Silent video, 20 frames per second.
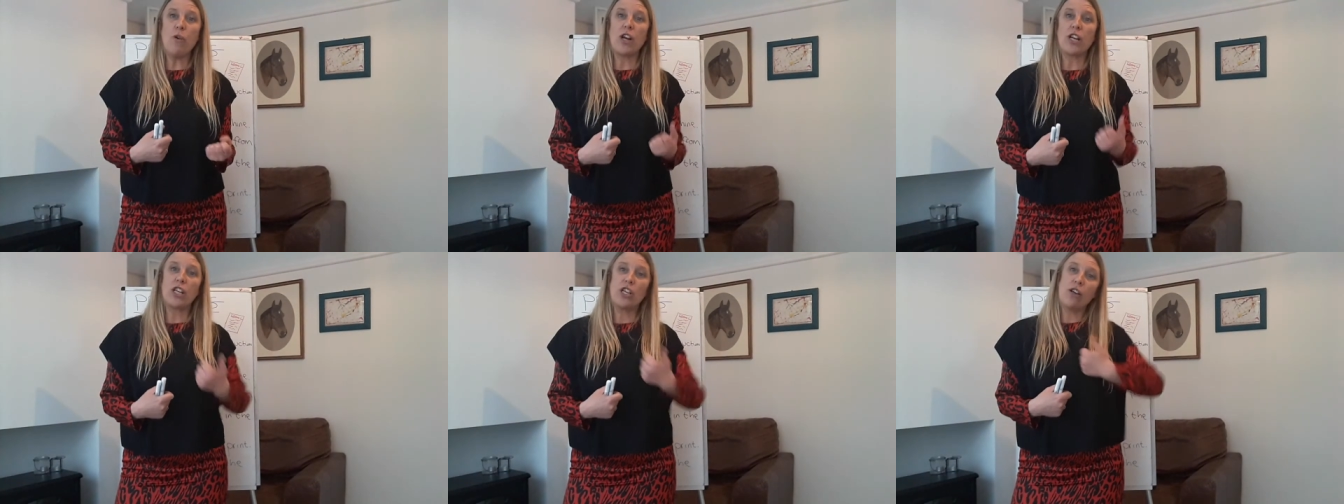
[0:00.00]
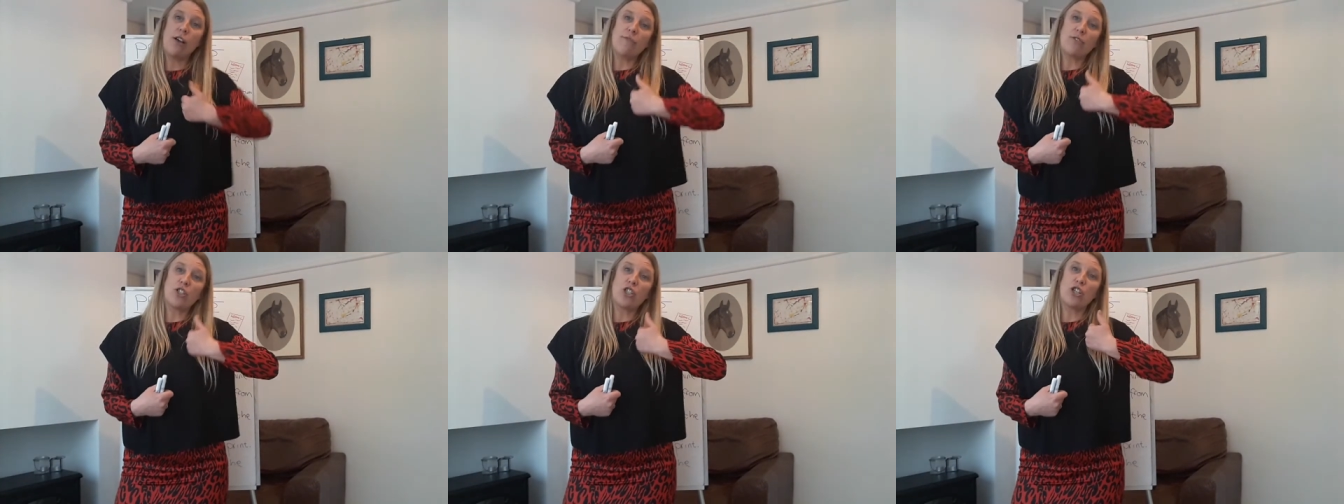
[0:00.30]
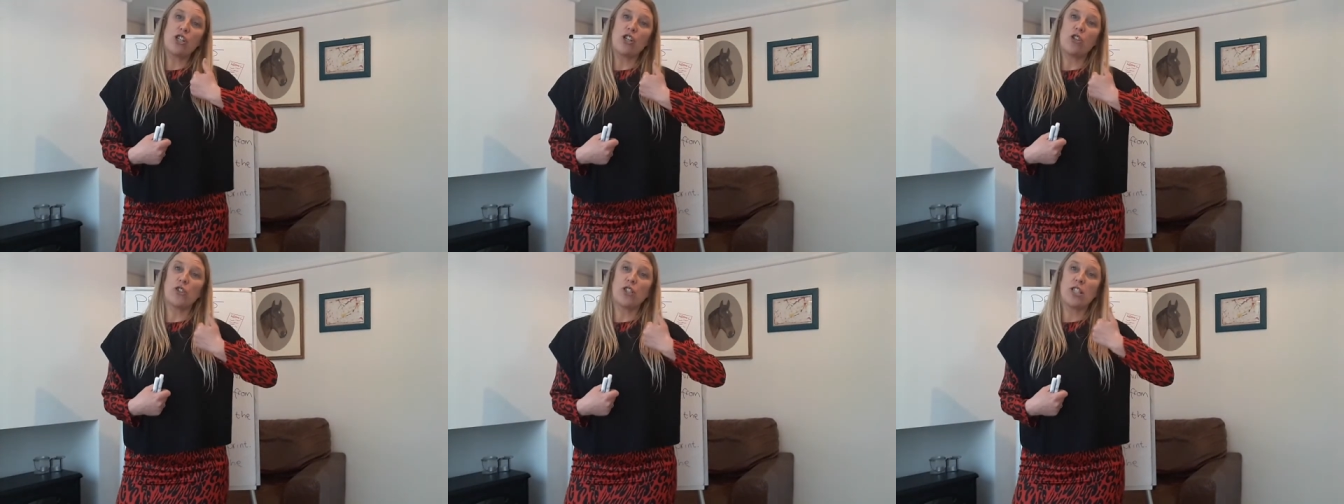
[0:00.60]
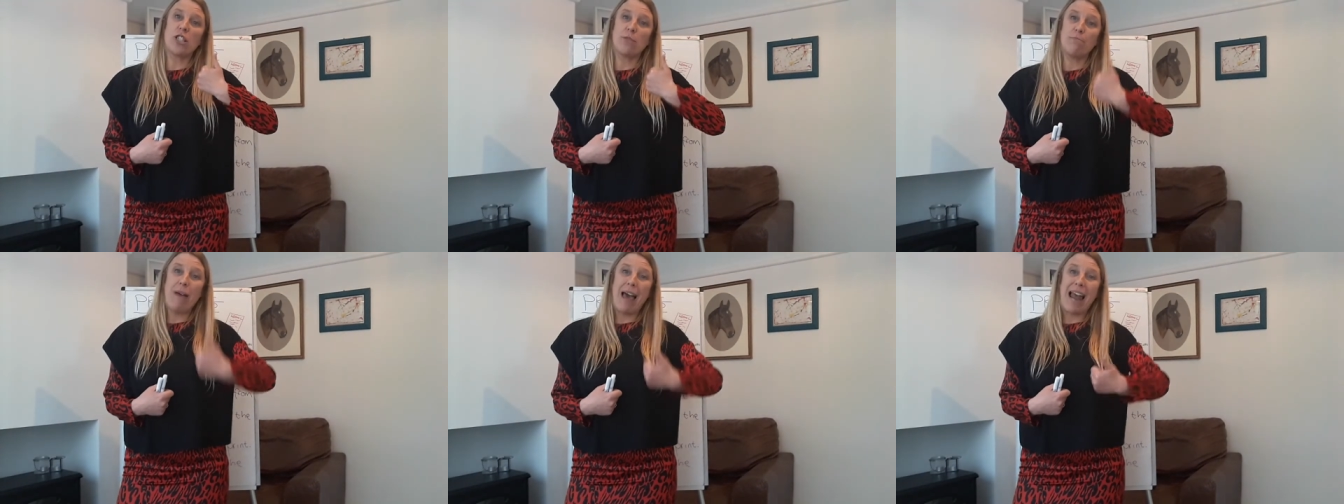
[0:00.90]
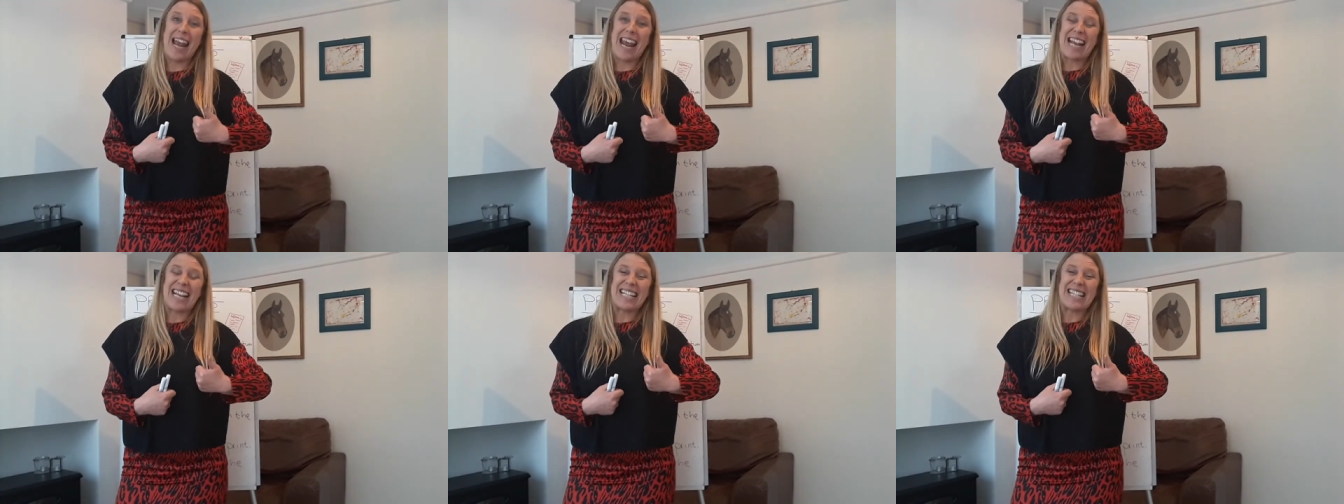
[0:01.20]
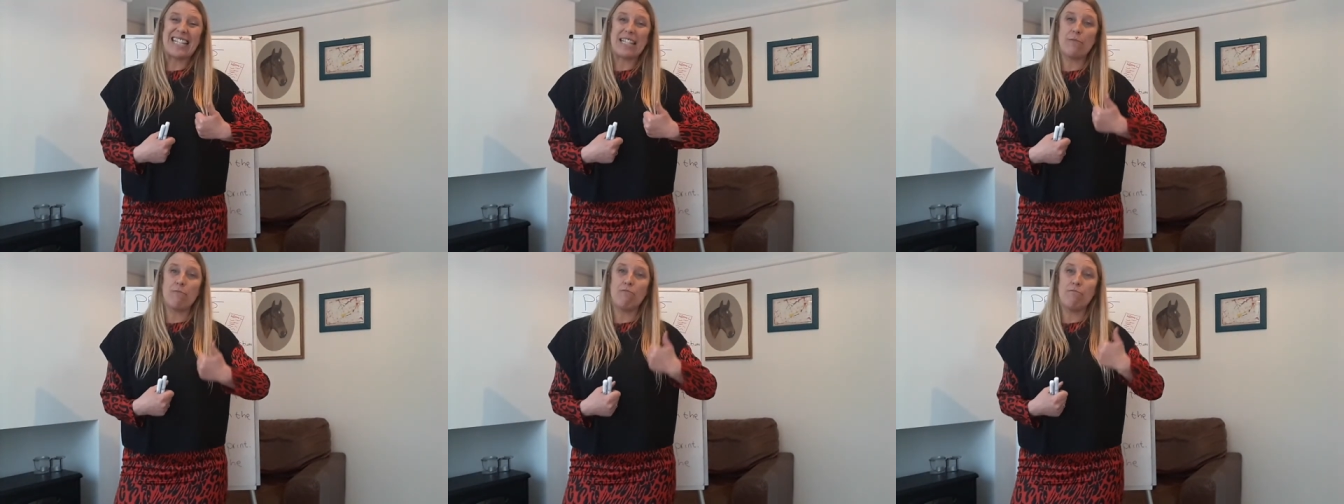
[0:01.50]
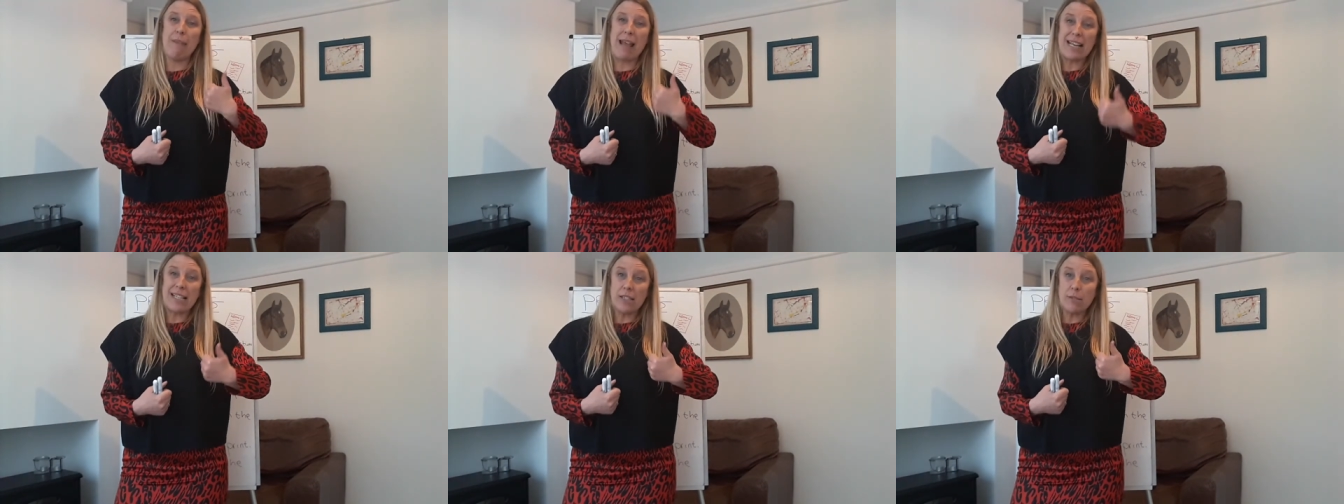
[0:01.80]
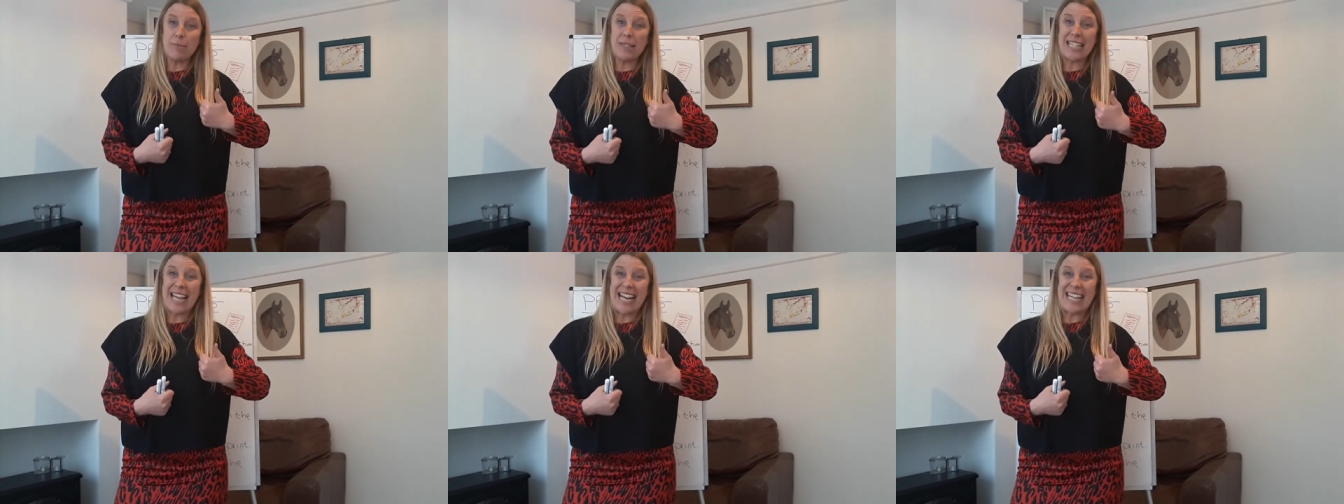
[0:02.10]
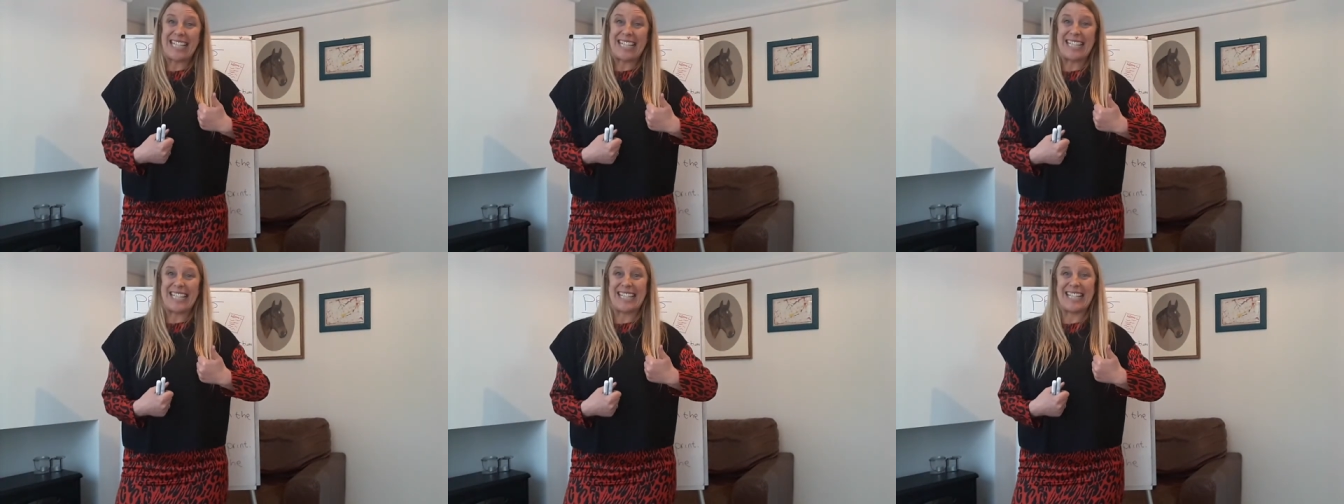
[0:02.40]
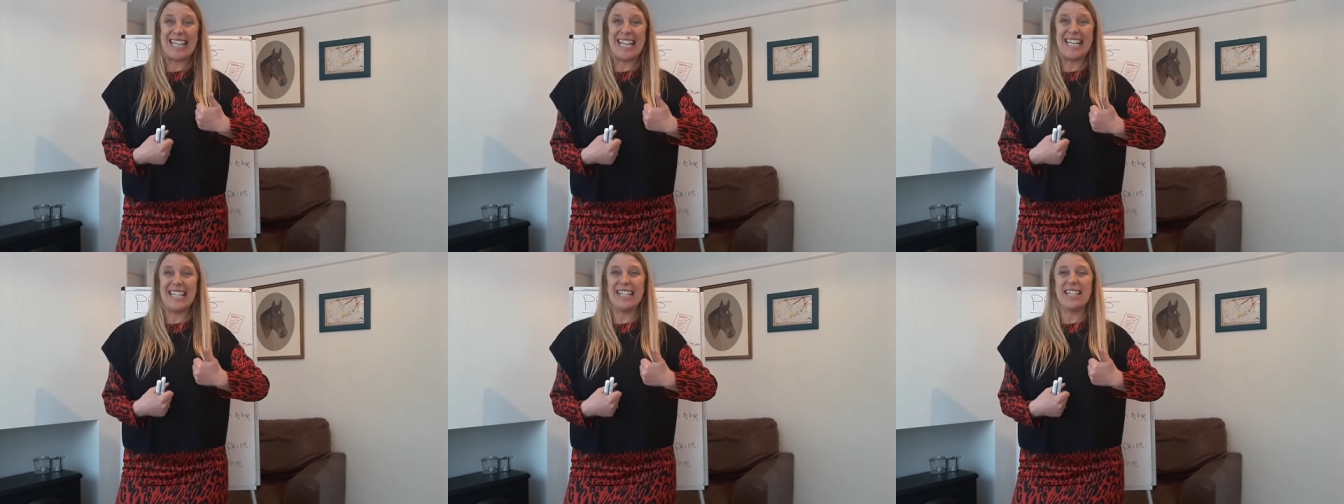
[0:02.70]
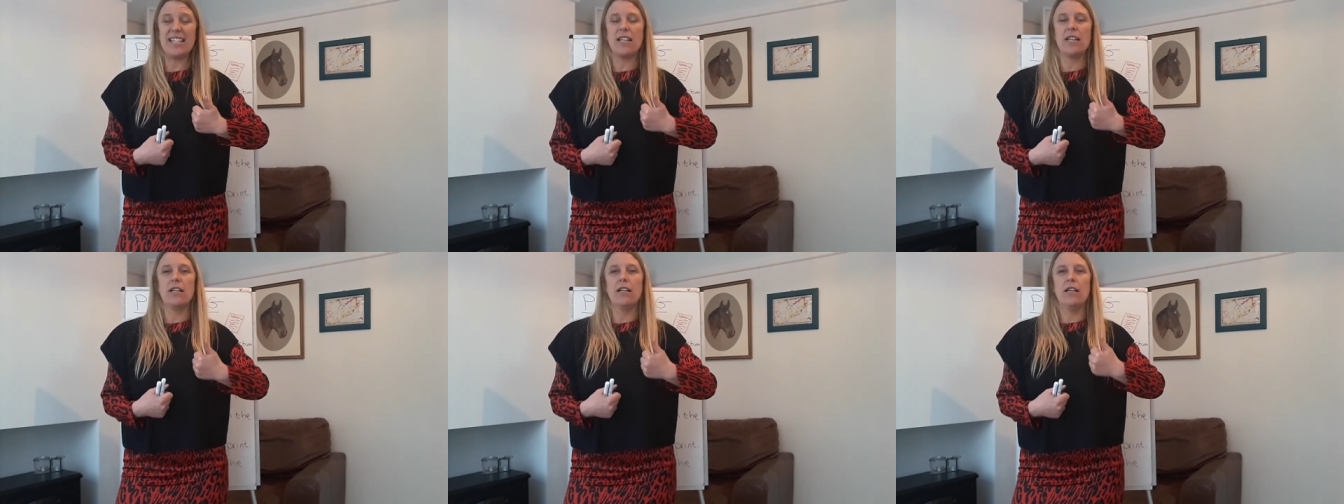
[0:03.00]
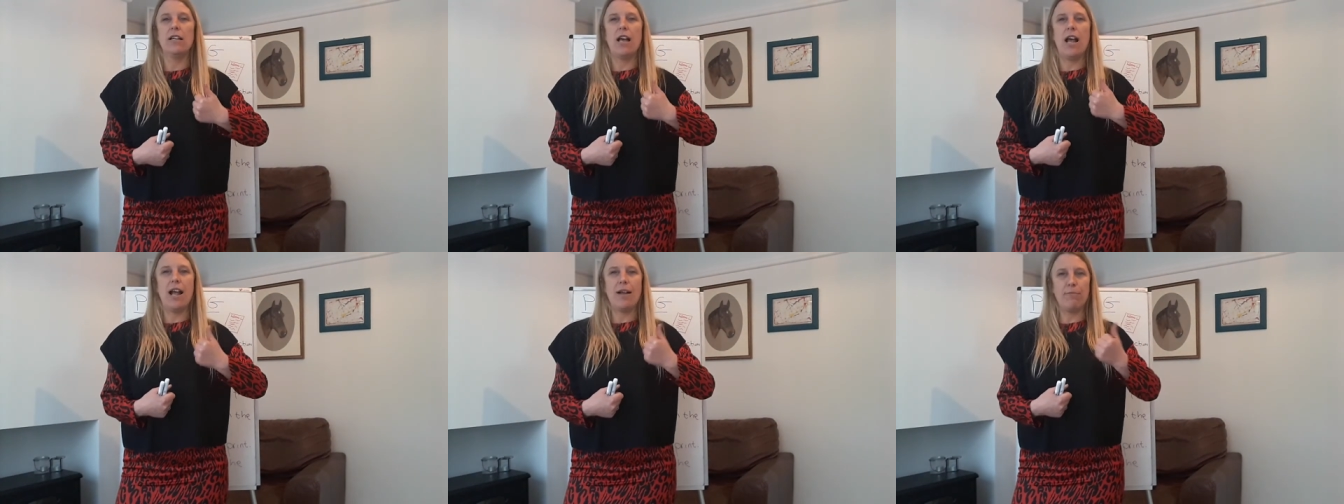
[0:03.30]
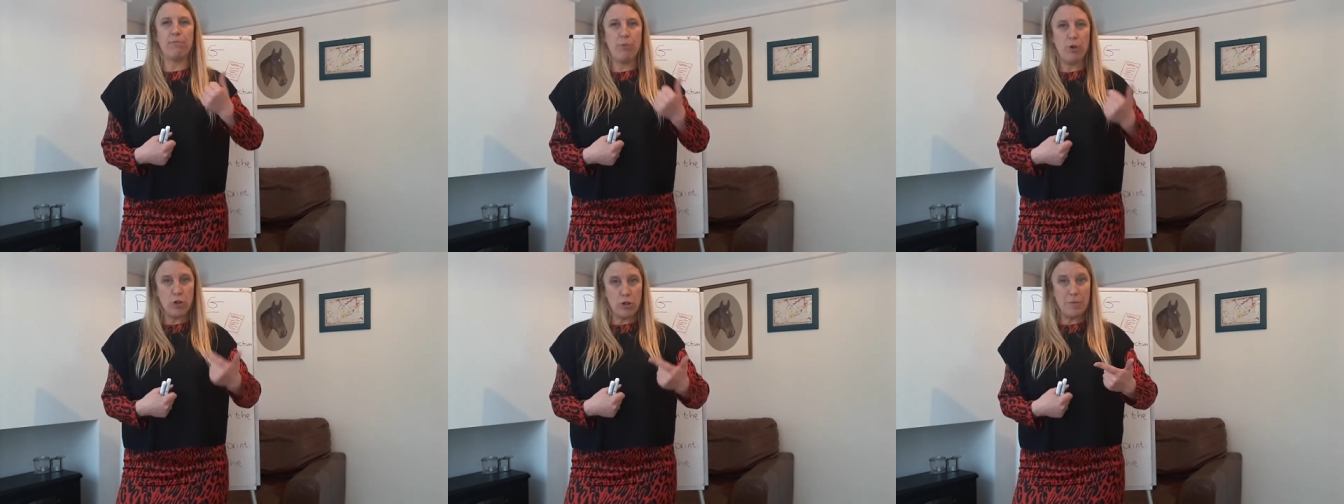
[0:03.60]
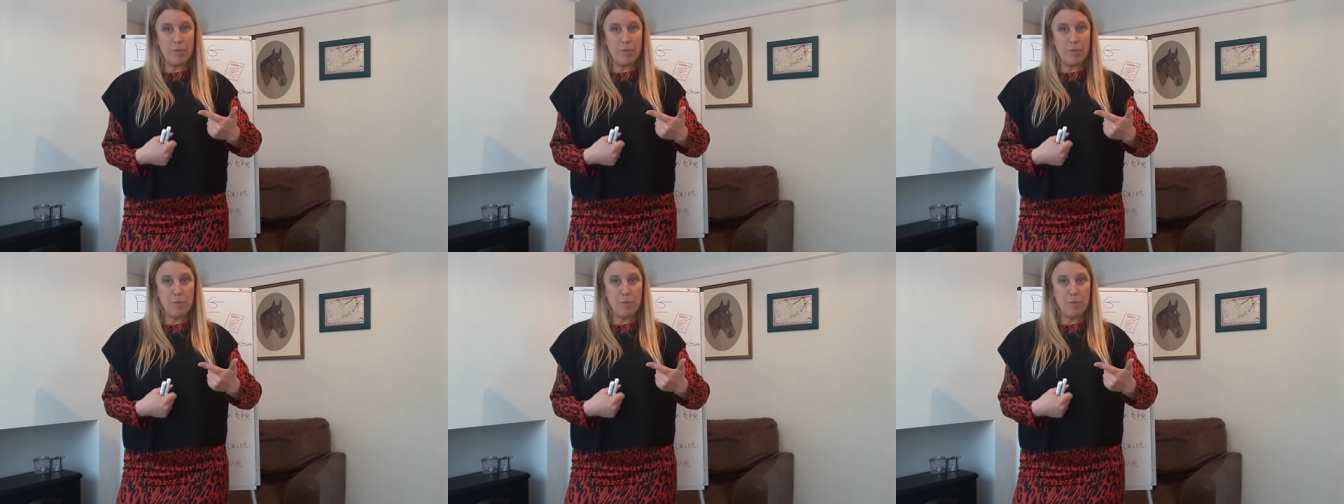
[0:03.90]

you have to do your spellings, make some sentences, and put them